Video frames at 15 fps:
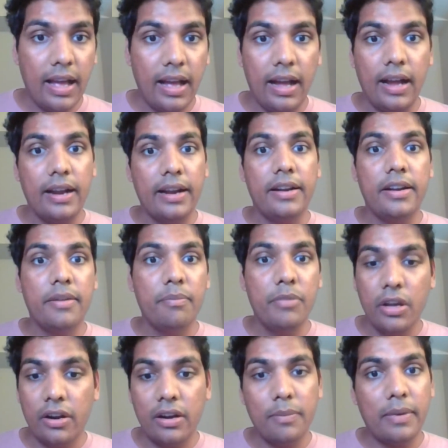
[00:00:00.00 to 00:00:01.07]
And
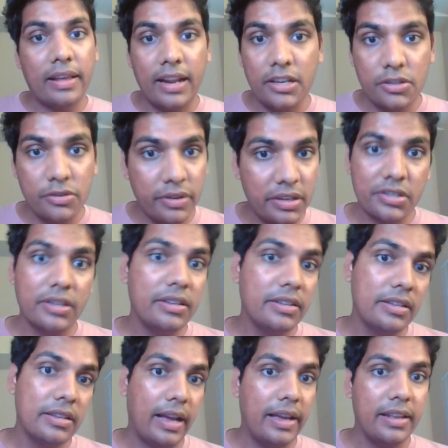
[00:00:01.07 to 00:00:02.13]
beyond my
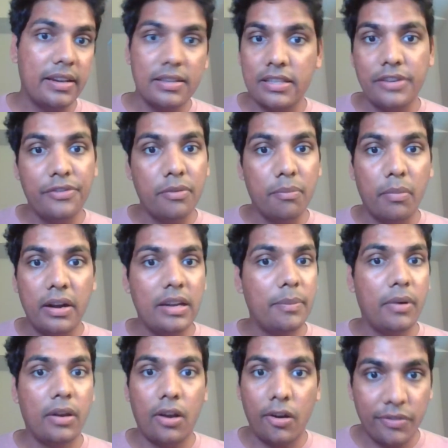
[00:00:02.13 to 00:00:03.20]
graduation, I received
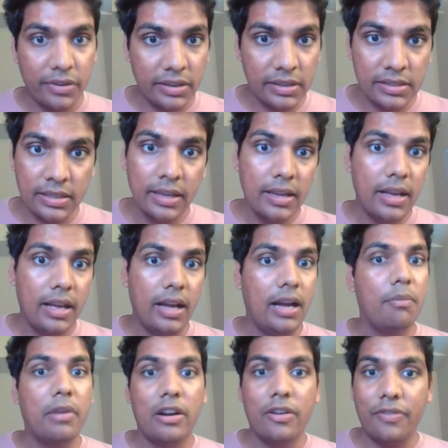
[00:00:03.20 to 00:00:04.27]
multiple offers,
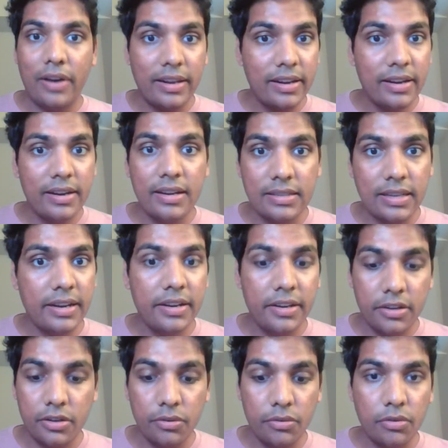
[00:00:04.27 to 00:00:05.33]
but finally
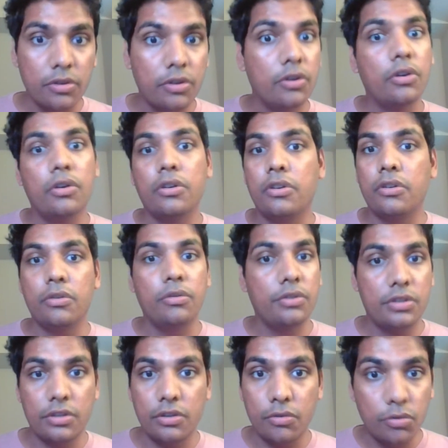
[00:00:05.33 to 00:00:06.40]
decided to go to
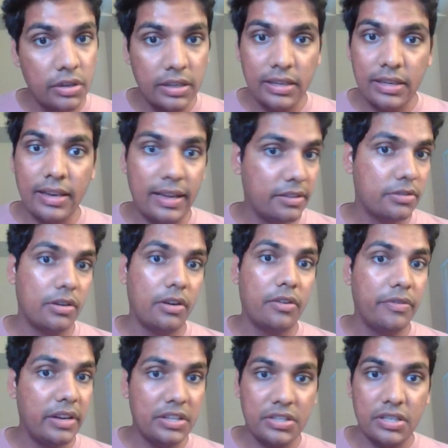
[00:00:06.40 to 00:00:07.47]
Google as a
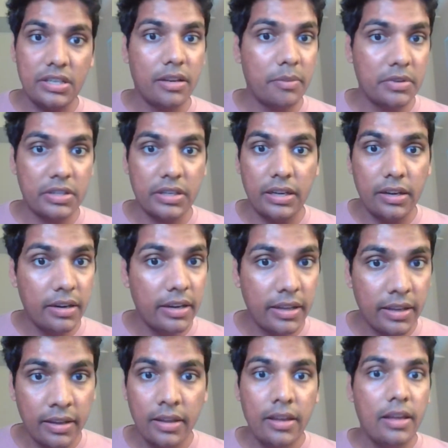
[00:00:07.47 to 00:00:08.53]
software engineer, machine
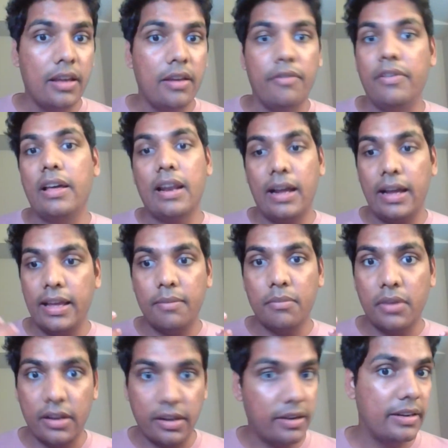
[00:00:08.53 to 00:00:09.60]
learning, where I
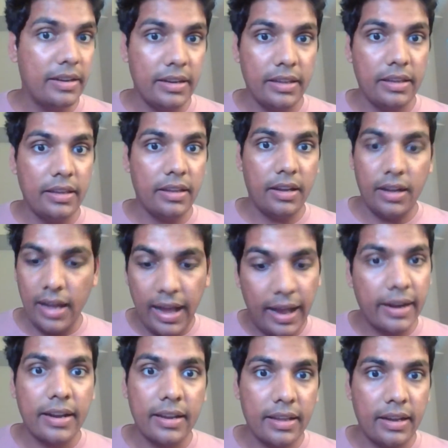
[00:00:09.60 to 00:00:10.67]
am currently
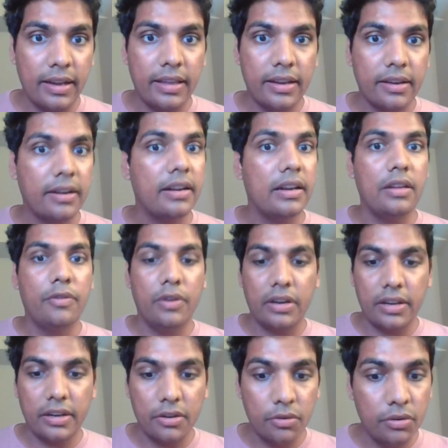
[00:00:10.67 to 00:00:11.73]
at. I currently work
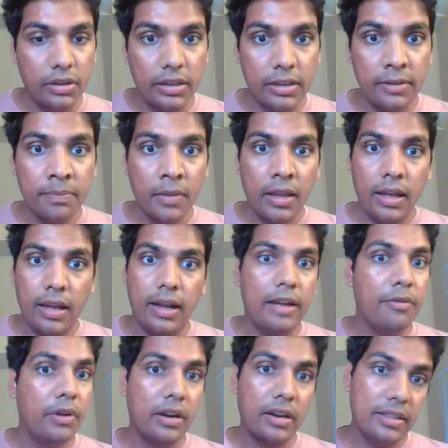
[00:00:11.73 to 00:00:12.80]
at Google. I
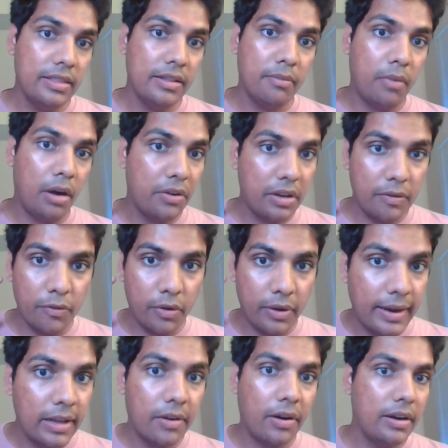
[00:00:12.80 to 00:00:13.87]
work in the Mountain View
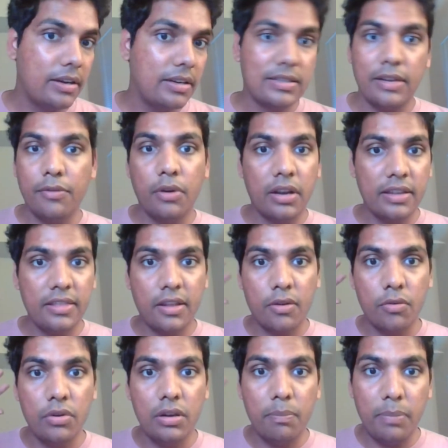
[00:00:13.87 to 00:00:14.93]
headquarters. I work in the
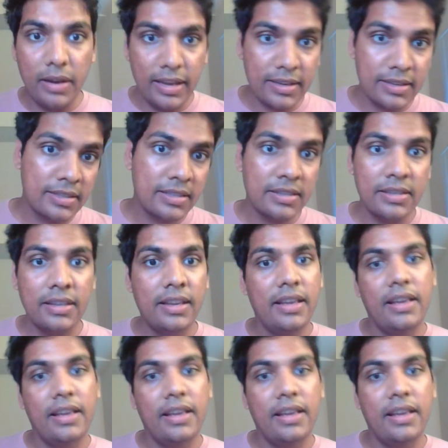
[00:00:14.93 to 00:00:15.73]
Googleplex.